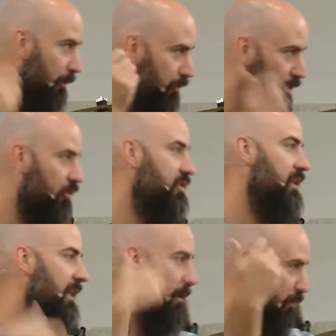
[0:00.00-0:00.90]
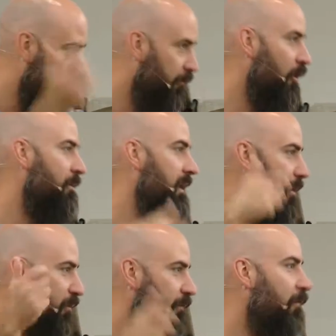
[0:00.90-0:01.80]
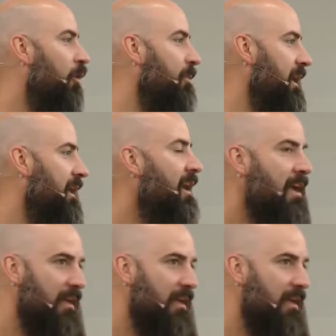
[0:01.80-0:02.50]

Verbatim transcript: on producing and performing and performing,